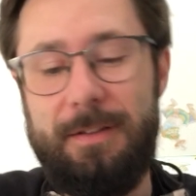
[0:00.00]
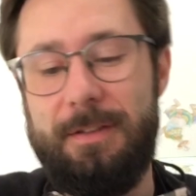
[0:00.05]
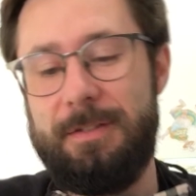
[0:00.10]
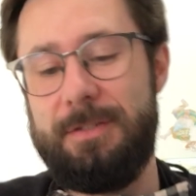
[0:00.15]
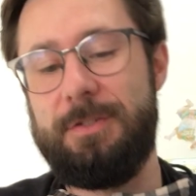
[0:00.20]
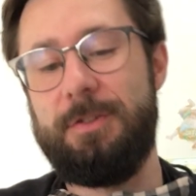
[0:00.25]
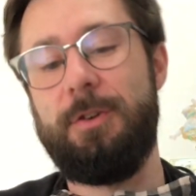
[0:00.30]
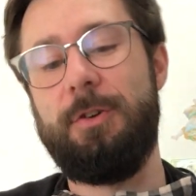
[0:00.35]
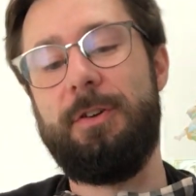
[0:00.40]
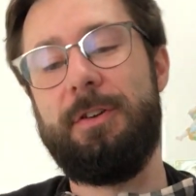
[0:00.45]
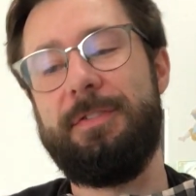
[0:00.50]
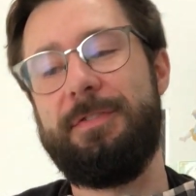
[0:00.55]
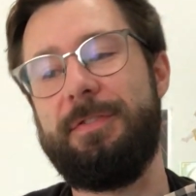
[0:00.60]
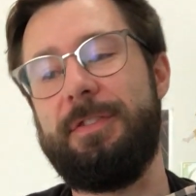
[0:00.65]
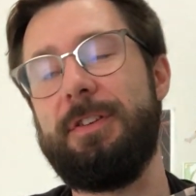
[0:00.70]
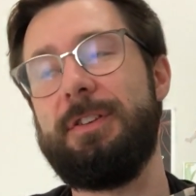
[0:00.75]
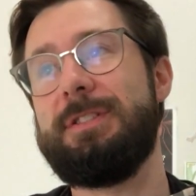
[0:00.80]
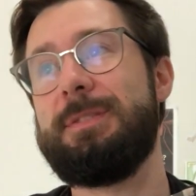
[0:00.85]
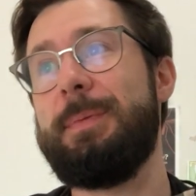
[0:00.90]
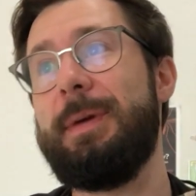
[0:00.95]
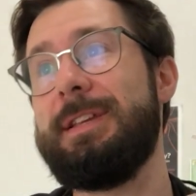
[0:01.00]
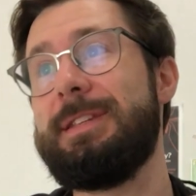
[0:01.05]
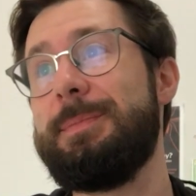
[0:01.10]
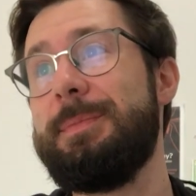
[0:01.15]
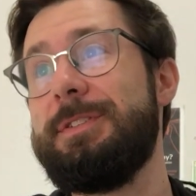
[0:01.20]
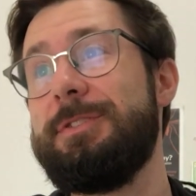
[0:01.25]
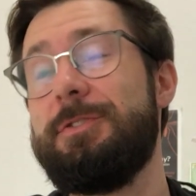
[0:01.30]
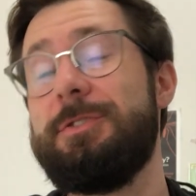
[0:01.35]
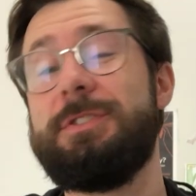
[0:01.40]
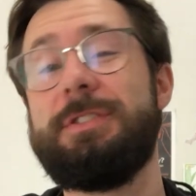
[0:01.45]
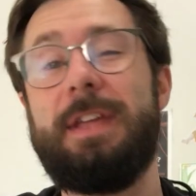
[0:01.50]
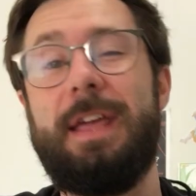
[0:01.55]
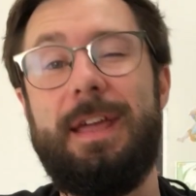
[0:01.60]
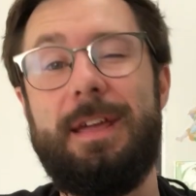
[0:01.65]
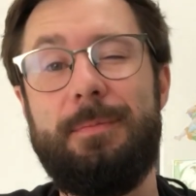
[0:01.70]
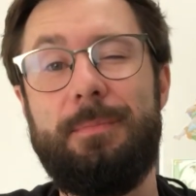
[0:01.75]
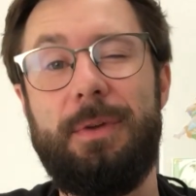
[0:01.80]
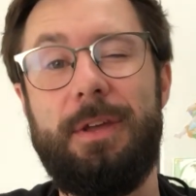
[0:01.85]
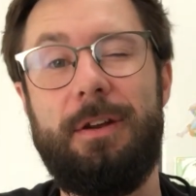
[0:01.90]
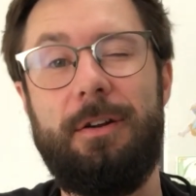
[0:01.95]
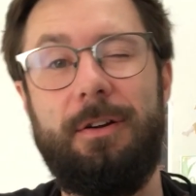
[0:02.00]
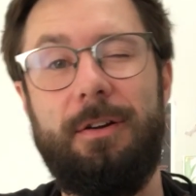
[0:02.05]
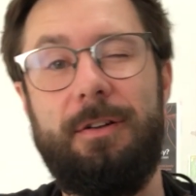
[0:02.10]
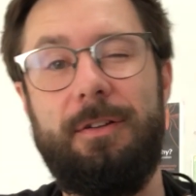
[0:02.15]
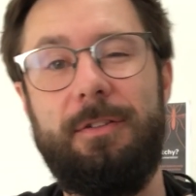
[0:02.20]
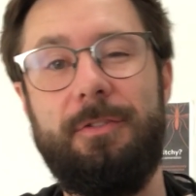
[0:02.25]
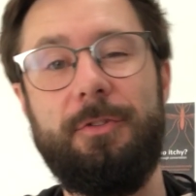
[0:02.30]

So if the specimens are damp at all,